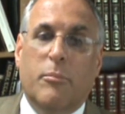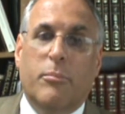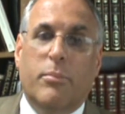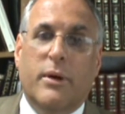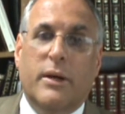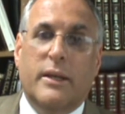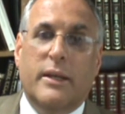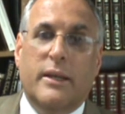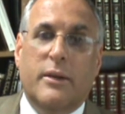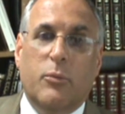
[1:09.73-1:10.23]

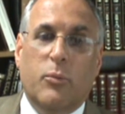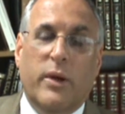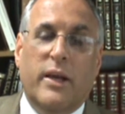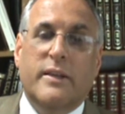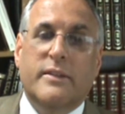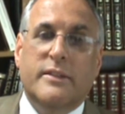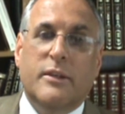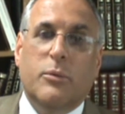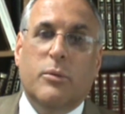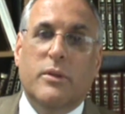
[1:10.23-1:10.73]
but in
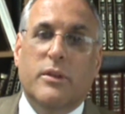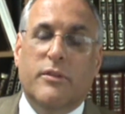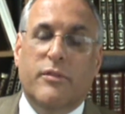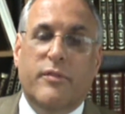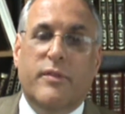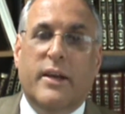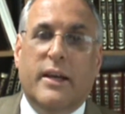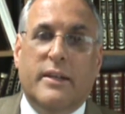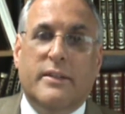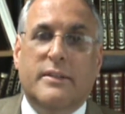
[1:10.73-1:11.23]
ways that will
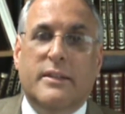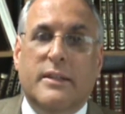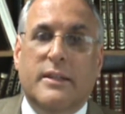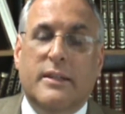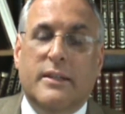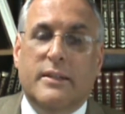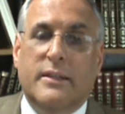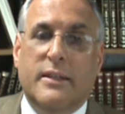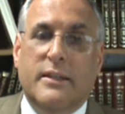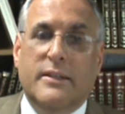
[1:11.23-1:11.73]
affect
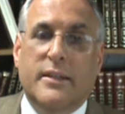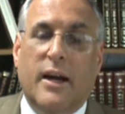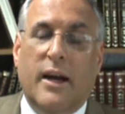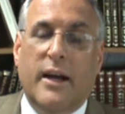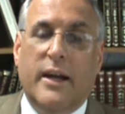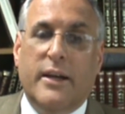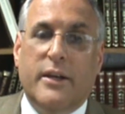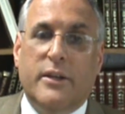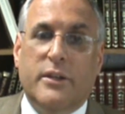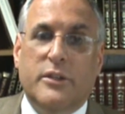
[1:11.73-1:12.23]
the
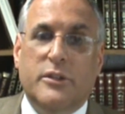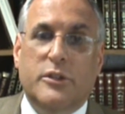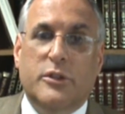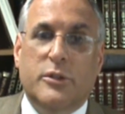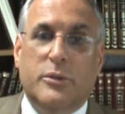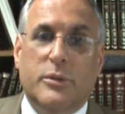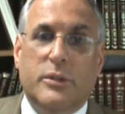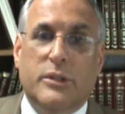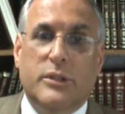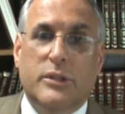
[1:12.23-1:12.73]
entire
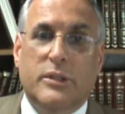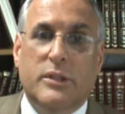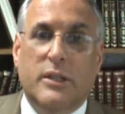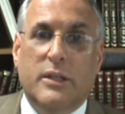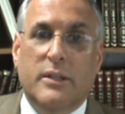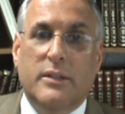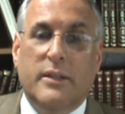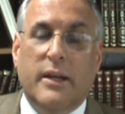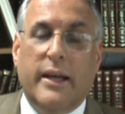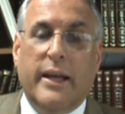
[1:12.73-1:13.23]
Jewish
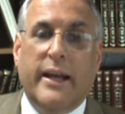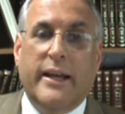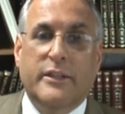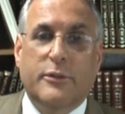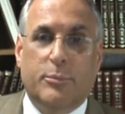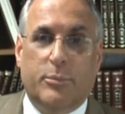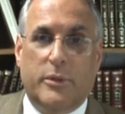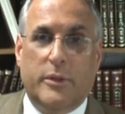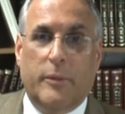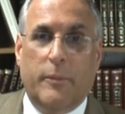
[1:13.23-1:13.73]

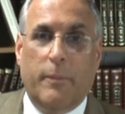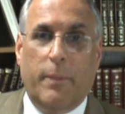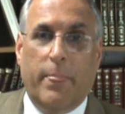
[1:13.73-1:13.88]
diaspora.